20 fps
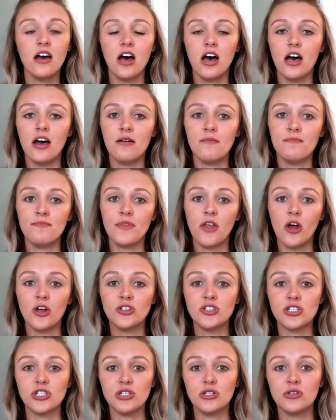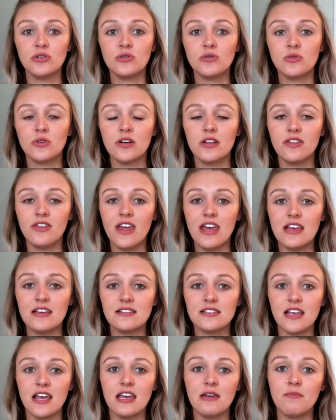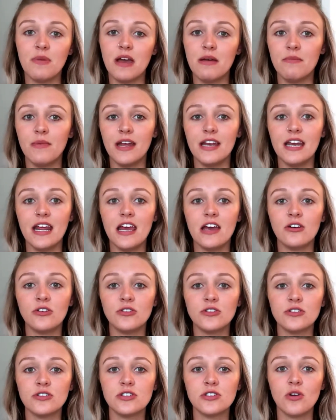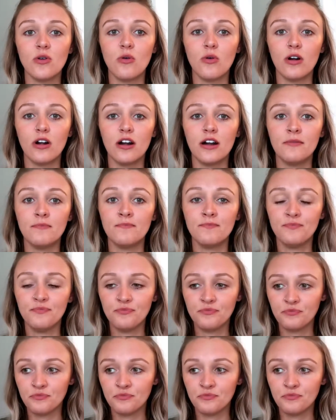I'll do things like bite my nails, or